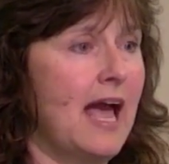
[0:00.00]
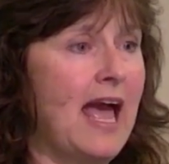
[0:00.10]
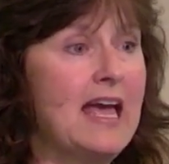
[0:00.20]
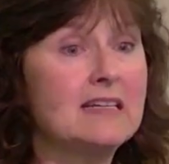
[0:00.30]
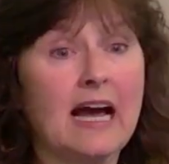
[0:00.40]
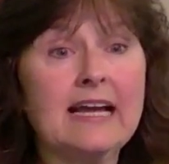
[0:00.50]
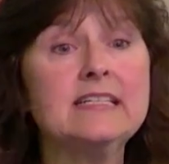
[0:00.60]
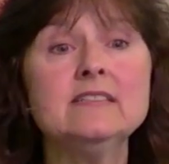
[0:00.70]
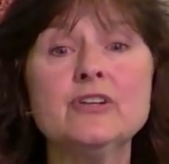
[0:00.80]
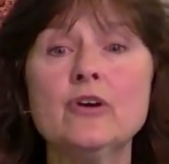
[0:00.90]
And I
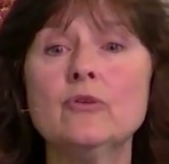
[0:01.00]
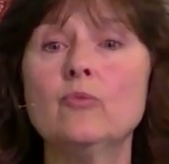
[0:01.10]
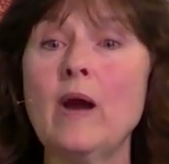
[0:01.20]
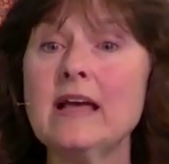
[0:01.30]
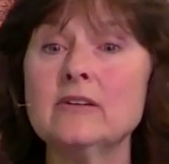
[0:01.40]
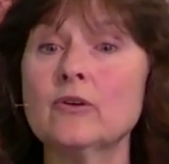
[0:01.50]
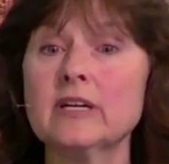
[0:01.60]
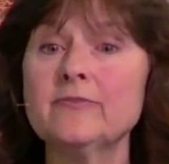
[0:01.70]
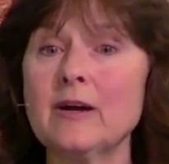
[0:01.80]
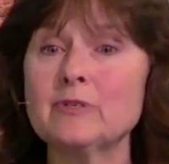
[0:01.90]
didn't know when or
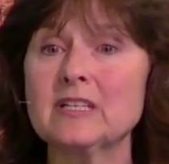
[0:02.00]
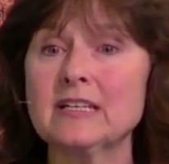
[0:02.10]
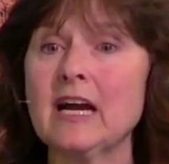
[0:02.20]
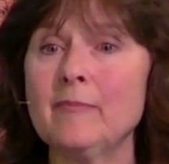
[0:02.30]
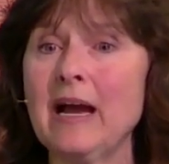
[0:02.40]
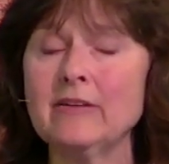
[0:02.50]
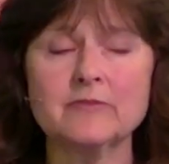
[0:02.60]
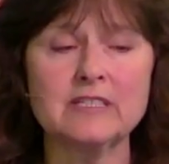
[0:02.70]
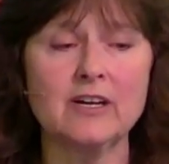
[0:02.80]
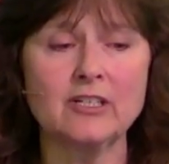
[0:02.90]
if I was going to come out
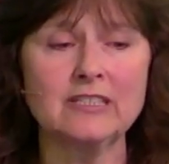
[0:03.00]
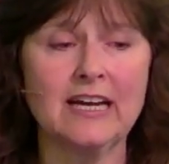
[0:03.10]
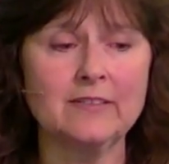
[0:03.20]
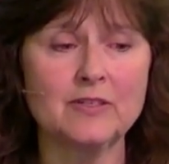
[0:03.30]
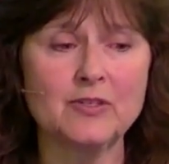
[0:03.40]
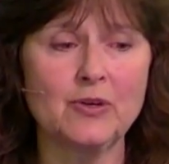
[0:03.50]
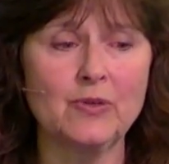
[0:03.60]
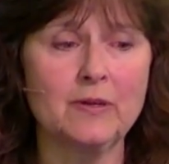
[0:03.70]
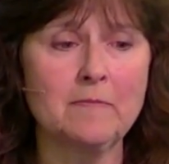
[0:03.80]
of the dark night of the soul.